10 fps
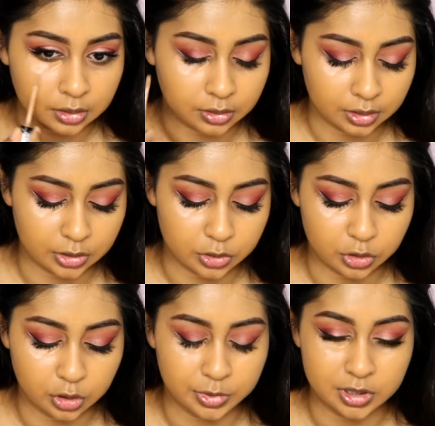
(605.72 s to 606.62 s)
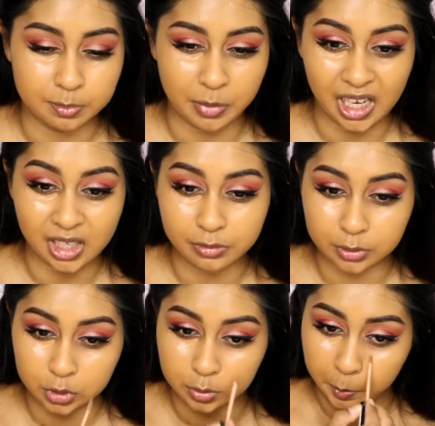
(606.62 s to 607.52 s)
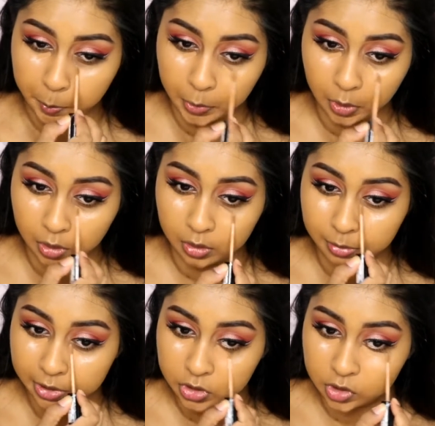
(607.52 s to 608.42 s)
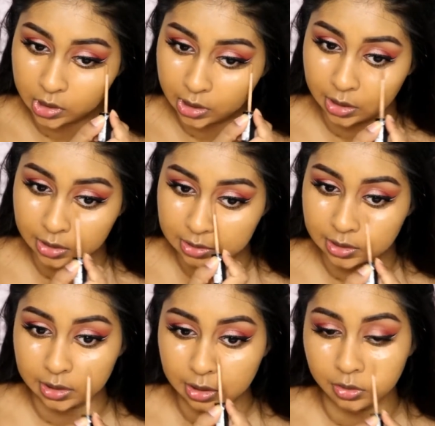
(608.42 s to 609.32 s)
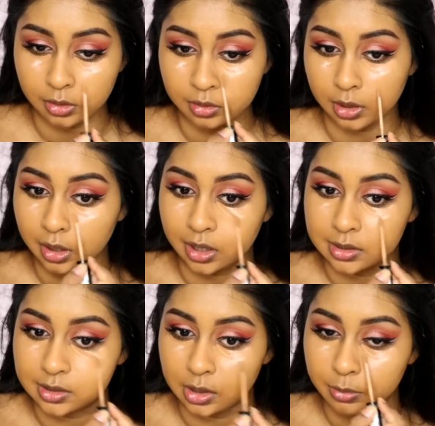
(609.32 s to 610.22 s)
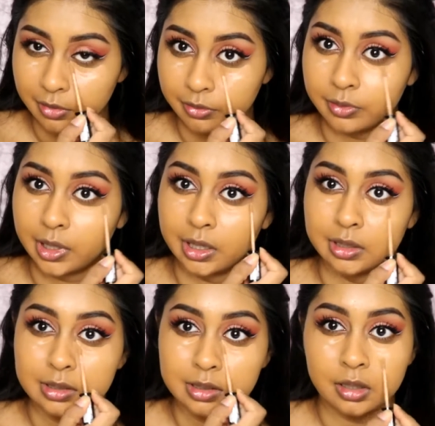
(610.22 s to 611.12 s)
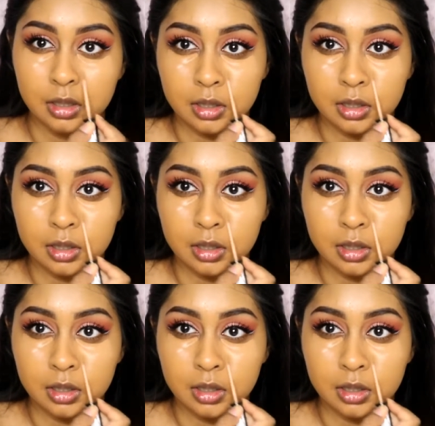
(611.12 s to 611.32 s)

Got that stupid painful spot on my cheek. It's like the only thing I can see on my face.